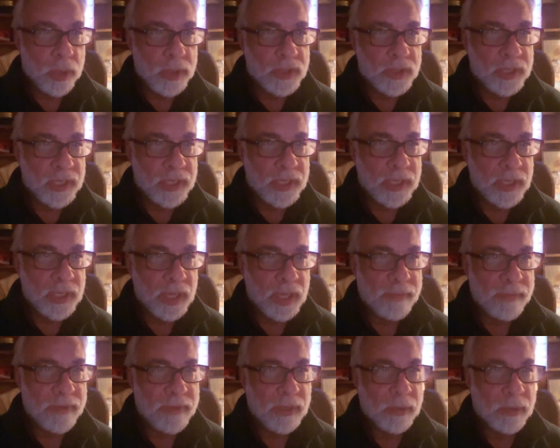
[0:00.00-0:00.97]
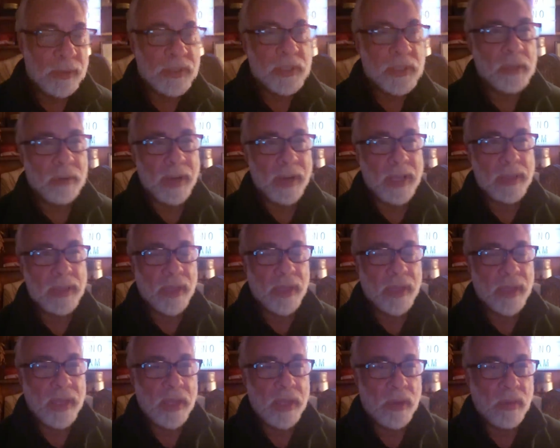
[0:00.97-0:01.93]
Jersey, Ivy Lewis.
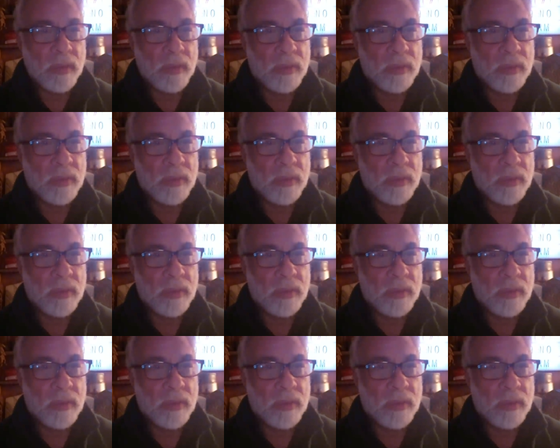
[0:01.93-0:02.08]
Great, thank